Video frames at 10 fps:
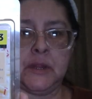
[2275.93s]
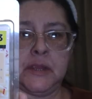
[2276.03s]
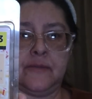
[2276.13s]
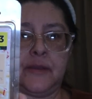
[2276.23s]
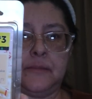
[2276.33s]

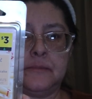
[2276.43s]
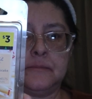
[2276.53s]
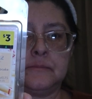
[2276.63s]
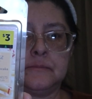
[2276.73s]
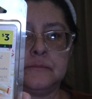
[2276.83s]
believe it.
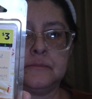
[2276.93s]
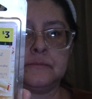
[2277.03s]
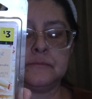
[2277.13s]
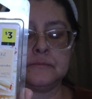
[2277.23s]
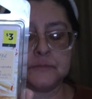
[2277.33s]

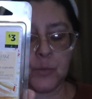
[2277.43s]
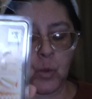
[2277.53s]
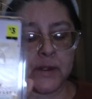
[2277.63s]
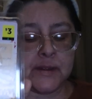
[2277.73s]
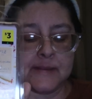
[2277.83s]

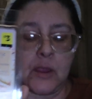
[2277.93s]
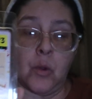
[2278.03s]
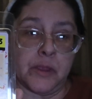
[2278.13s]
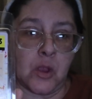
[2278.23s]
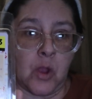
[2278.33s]
What is
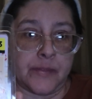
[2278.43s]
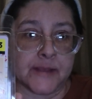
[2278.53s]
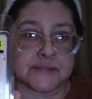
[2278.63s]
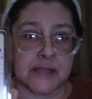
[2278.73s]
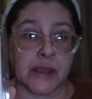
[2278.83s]
going on
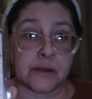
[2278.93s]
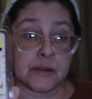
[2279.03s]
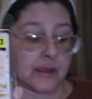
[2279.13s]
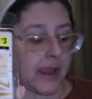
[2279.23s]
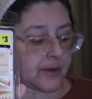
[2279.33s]
that
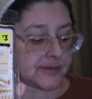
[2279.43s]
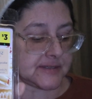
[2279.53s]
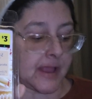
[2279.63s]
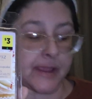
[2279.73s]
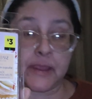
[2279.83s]
Harry
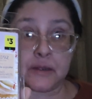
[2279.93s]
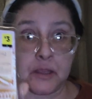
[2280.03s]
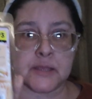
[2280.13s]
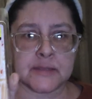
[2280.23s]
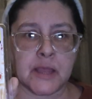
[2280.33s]
Slacken
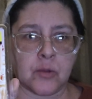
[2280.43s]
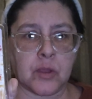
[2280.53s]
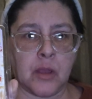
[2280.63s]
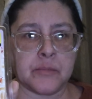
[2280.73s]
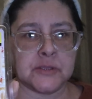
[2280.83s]
is now
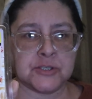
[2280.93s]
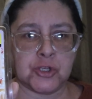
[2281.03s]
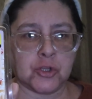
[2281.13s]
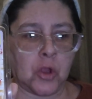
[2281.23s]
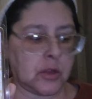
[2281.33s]
coming to
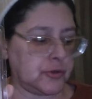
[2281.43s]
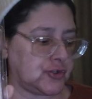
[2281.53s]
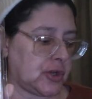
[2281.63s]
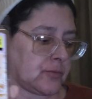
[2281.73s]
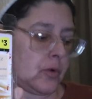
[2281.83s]
the Dollar
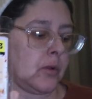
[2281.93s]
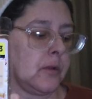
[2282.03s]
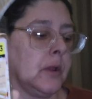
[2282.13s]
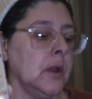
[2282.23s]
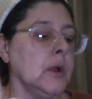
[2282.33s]
General?
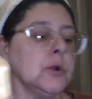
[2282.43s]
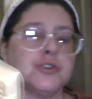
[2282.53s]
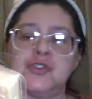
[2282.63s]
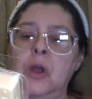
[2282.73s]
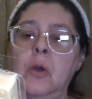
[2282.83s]

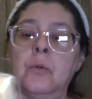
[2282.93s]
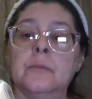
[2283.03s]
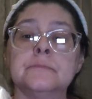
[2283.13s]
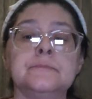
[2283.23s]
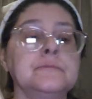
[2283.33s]

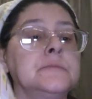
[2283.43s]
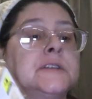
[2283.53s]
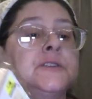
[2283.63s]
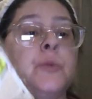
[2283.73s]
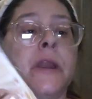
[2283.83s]
So
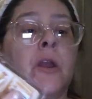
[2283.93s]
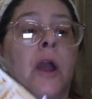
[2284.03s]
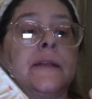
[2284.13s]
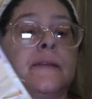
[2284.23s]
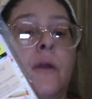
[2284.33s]
this is what I
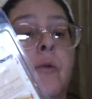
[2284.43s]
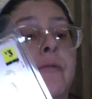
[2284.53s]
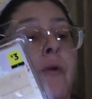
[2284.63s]
got so